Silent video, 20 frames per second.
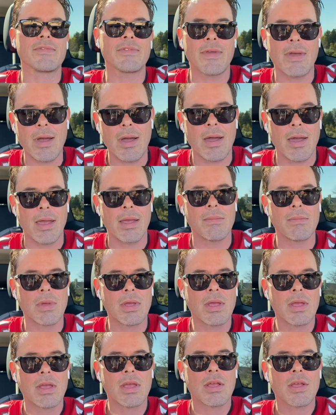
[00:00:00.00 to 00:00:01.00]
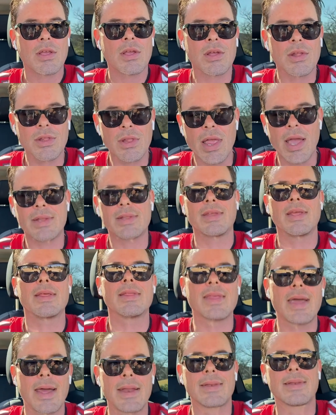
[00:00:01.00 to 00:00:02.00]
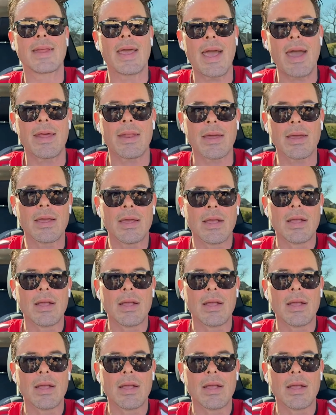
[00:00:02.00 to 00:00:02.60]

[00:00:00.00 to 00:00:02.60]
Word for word: time collecting that data.